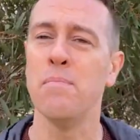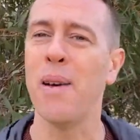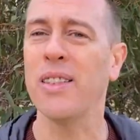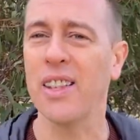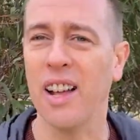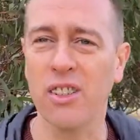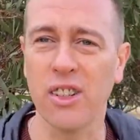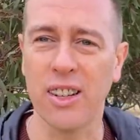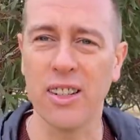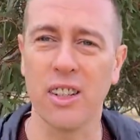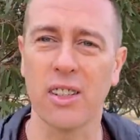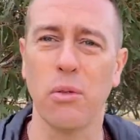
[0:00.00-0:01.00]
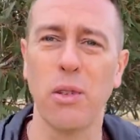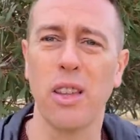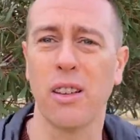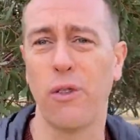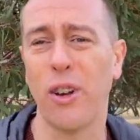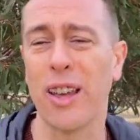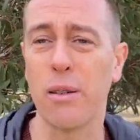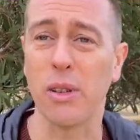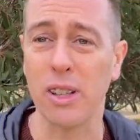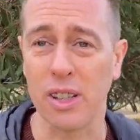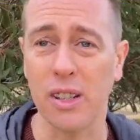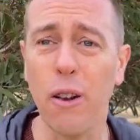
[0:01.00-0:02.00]
Massage it into somewhere that's feeling a
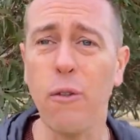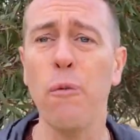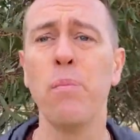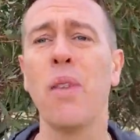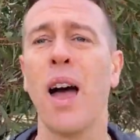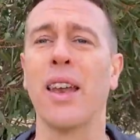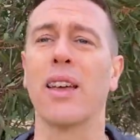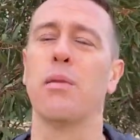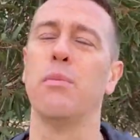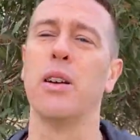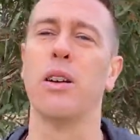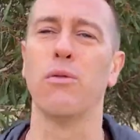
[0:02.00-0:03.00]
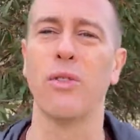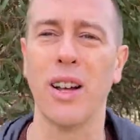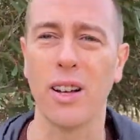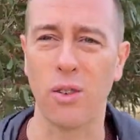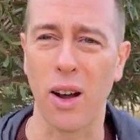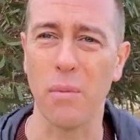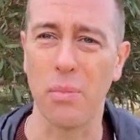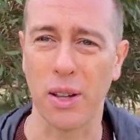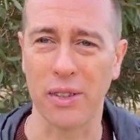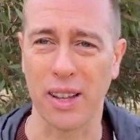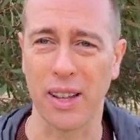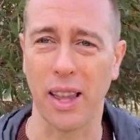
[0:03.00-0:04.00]
bit stiff, and it can be a really great
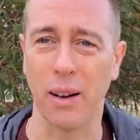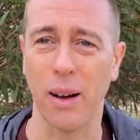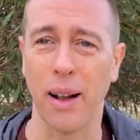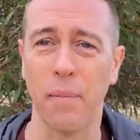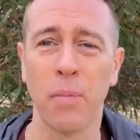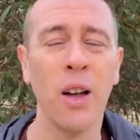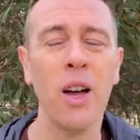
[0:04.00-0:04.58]
blessing in that way.